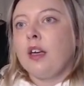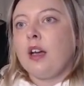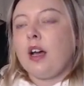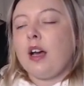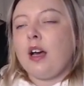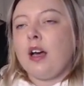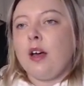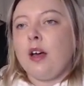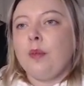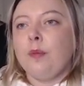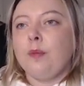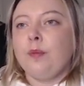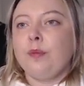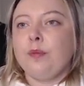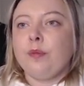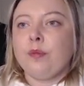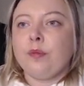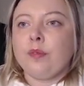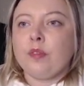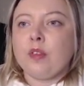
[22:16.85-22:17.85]

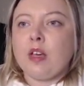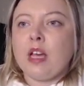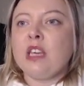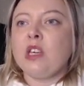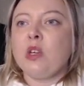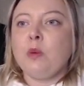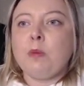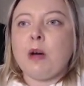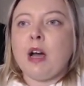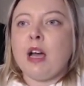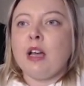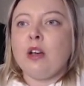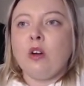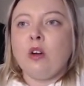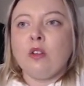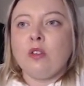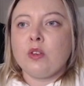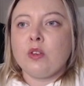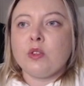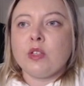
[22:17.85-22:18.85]
and you buy all of
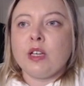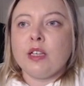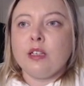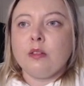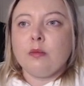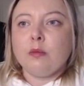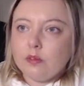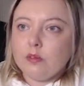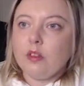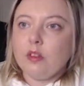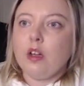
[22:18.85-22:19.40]
those items.